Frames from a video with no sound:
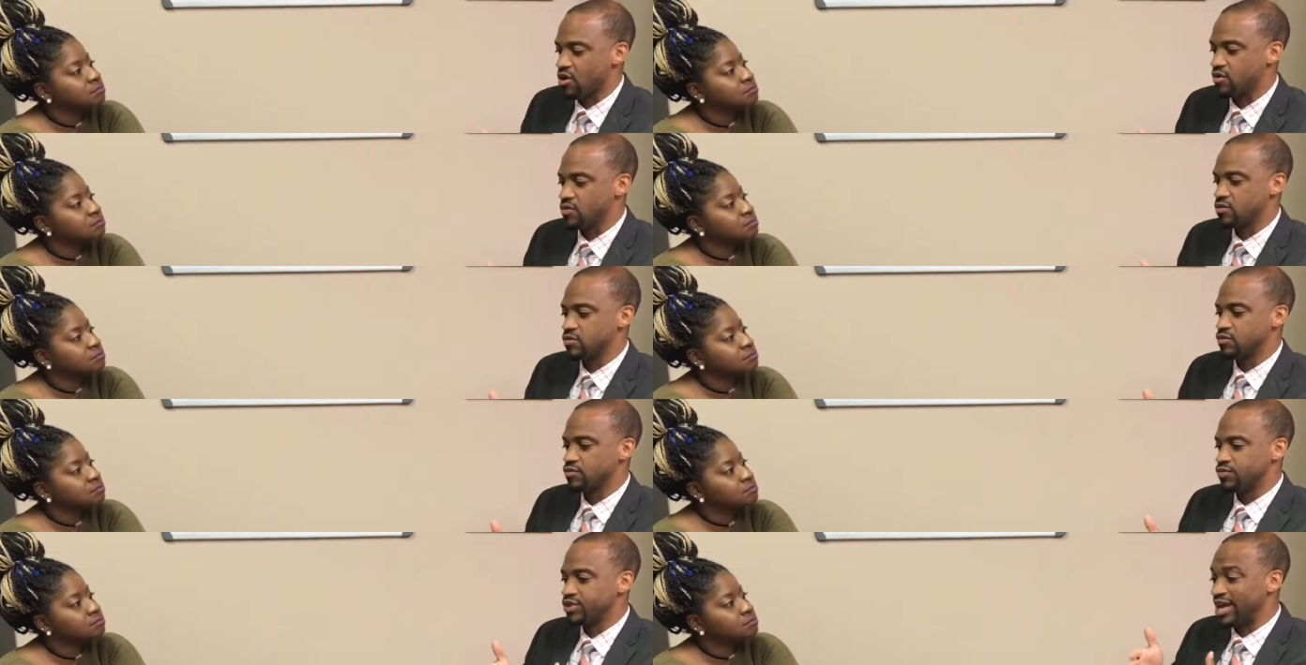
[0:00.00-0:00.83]
Speaker 1: on
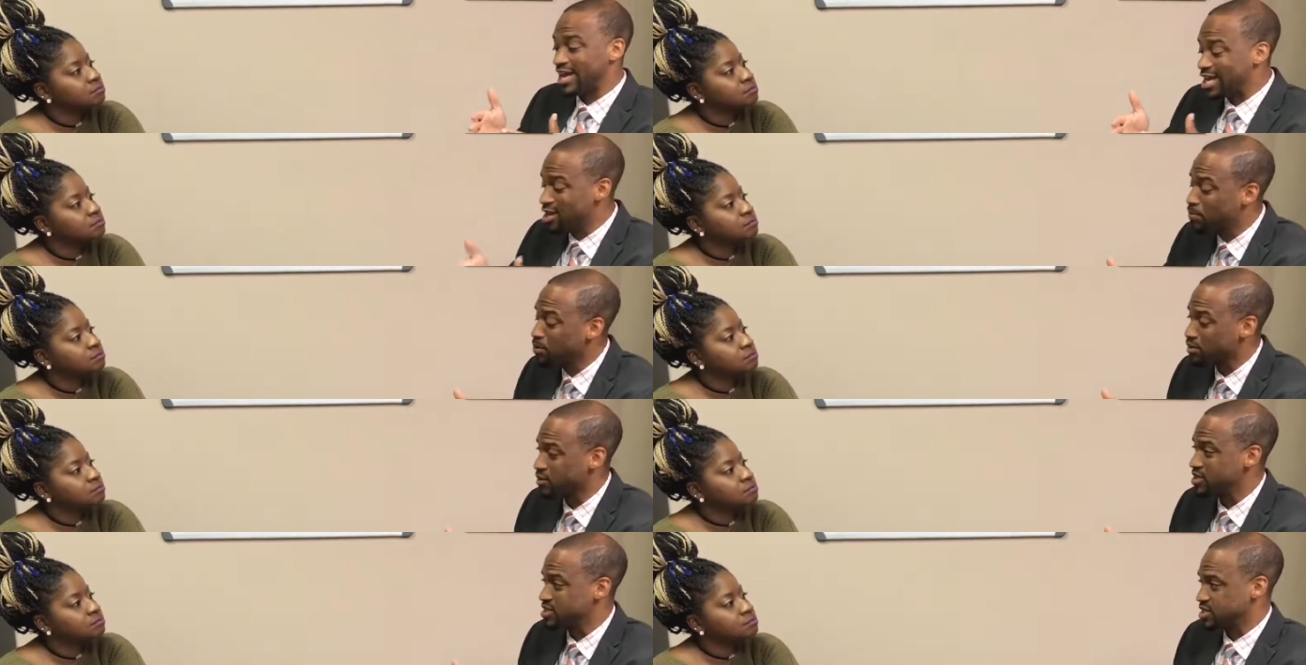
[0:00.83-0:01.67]
the
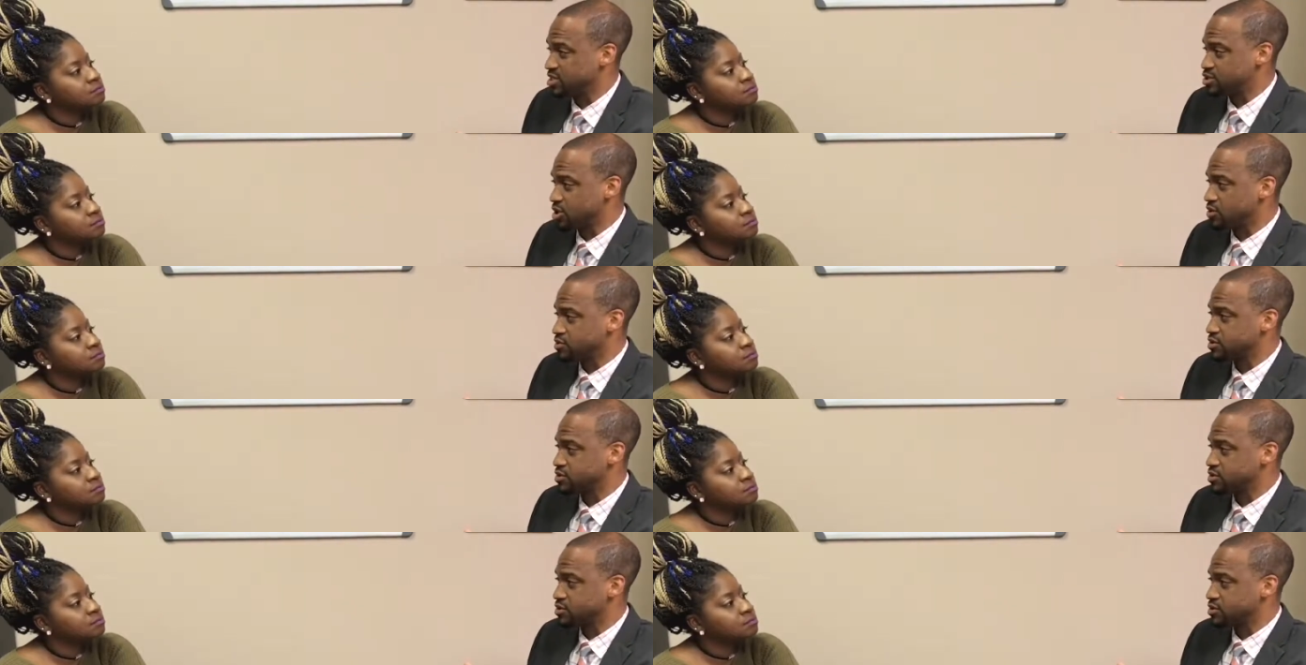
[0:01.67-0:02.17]
hypocrites in church.